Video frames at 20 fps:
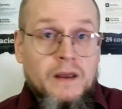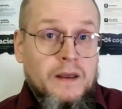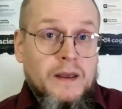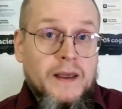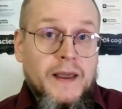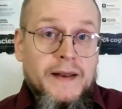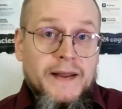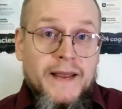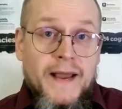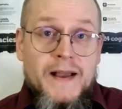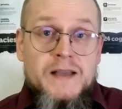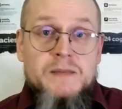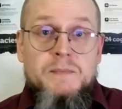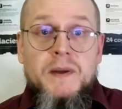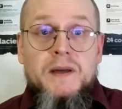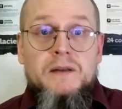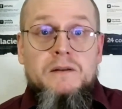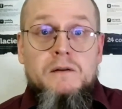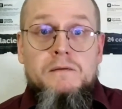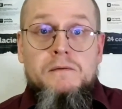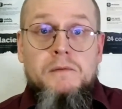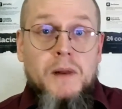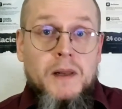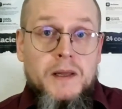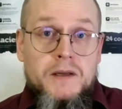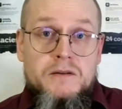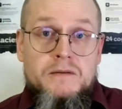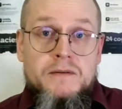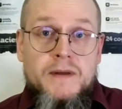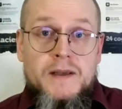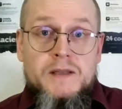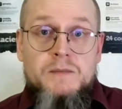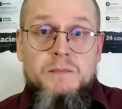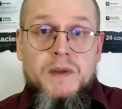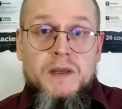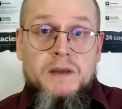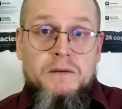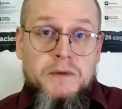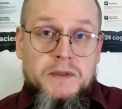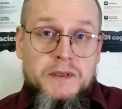any aspect of religion has
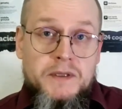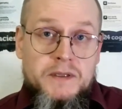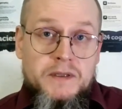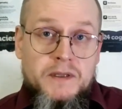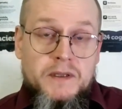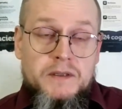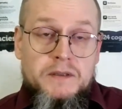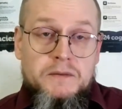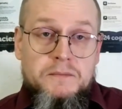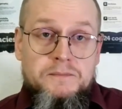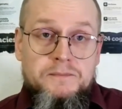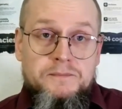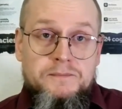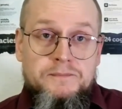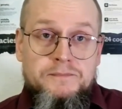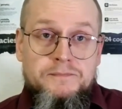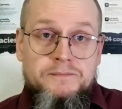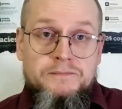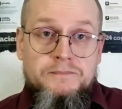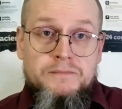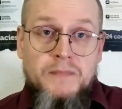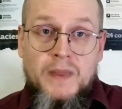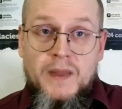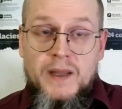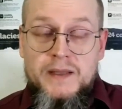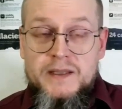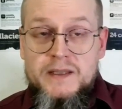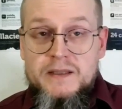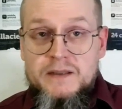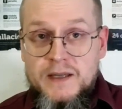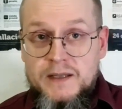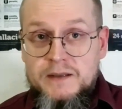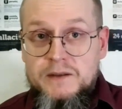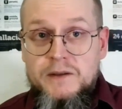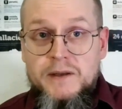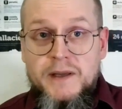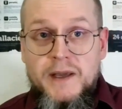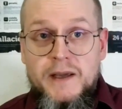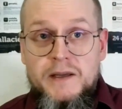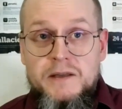been criticized. That is not the
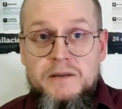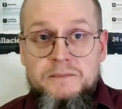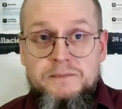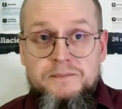case.